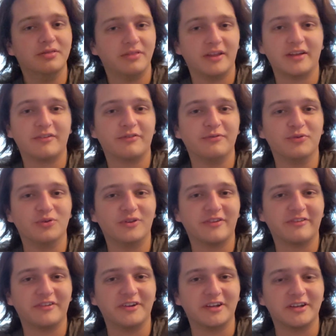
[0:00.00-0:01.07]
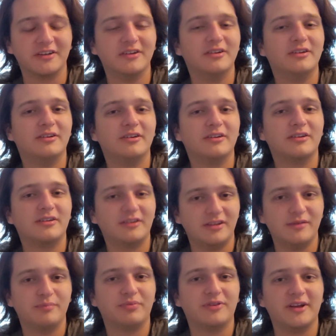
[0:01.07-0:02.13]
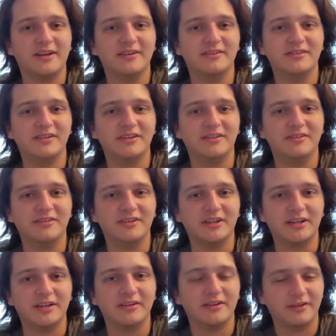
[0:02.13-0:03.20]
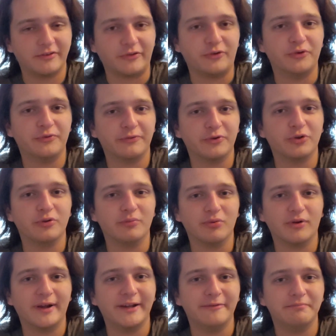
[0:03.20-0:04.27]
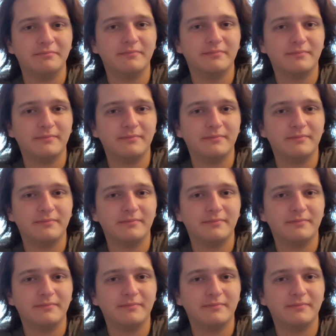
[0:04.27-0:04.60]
Thanks for listening. Keep playing D&D. It's good for your brain.